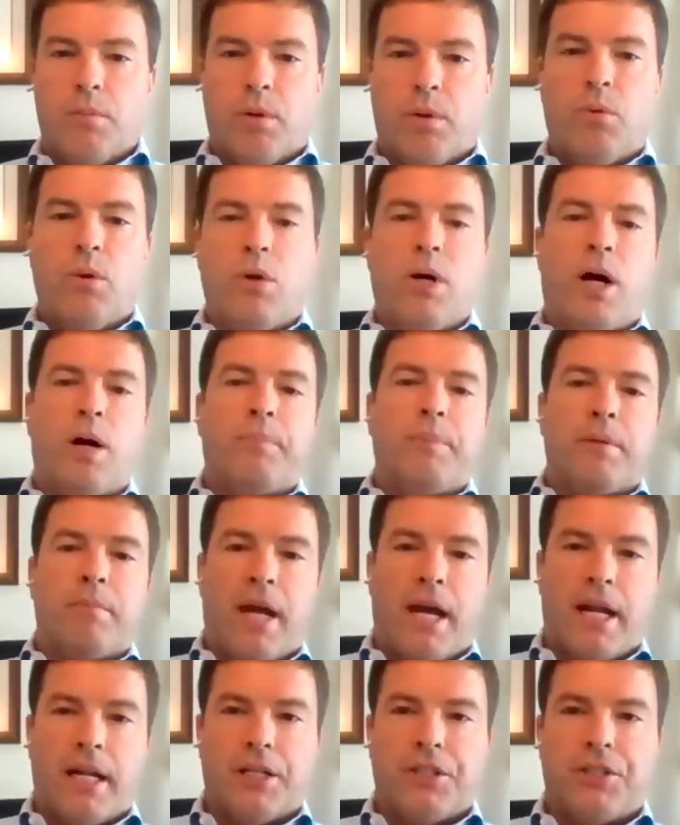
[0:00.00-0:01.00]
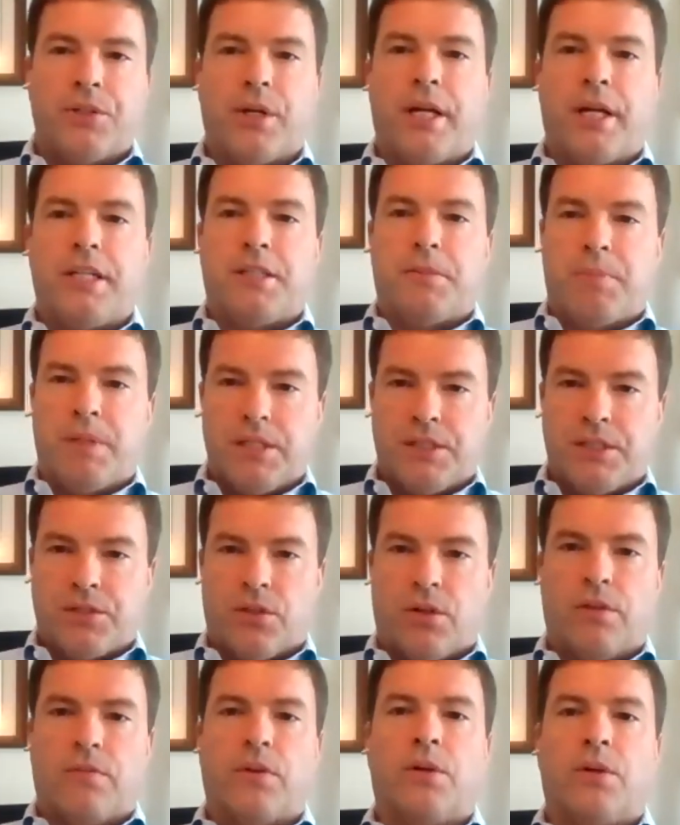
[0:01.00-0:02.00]
but we'll help you manage your HP
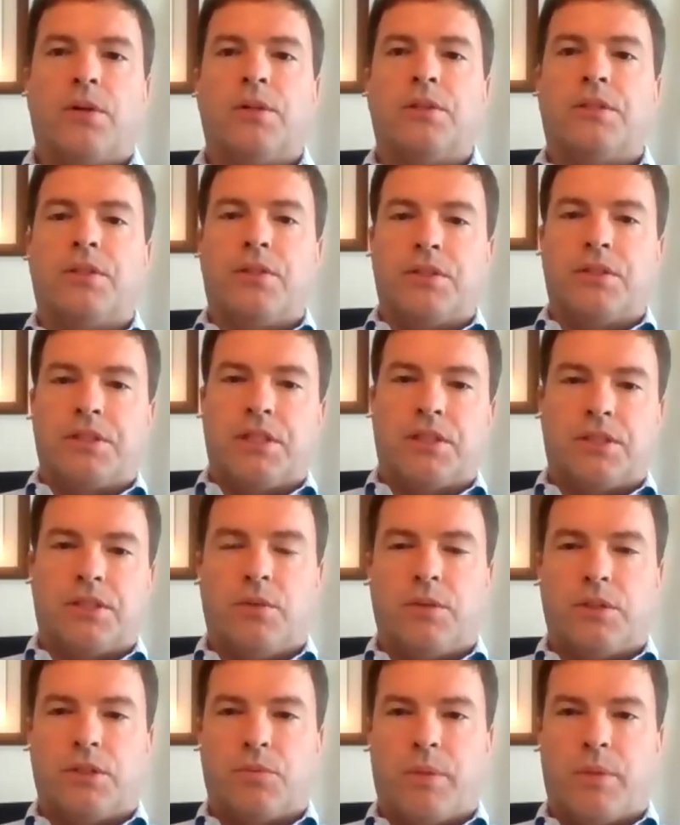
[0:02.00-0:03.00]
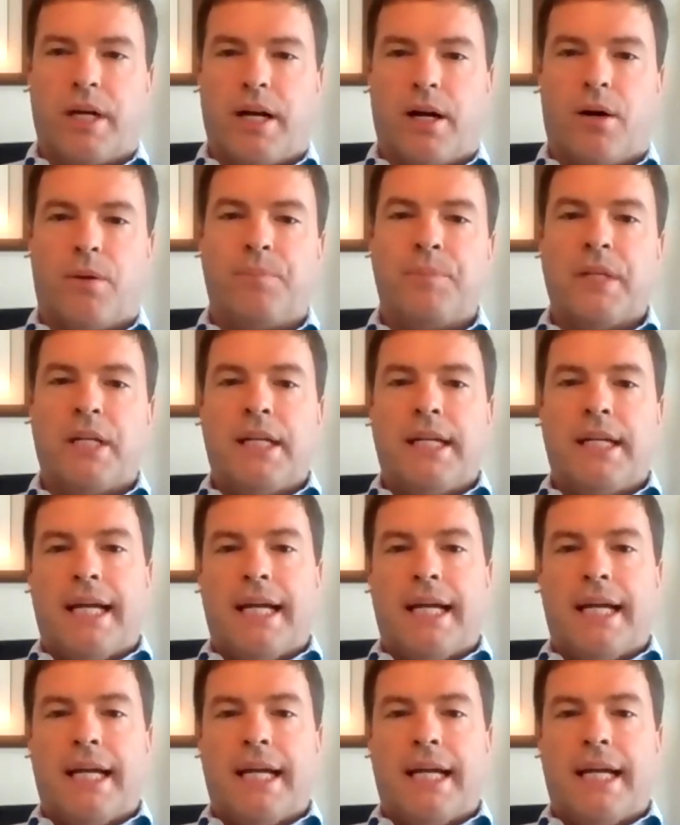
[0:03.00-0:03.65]
servers and your Cisco as well.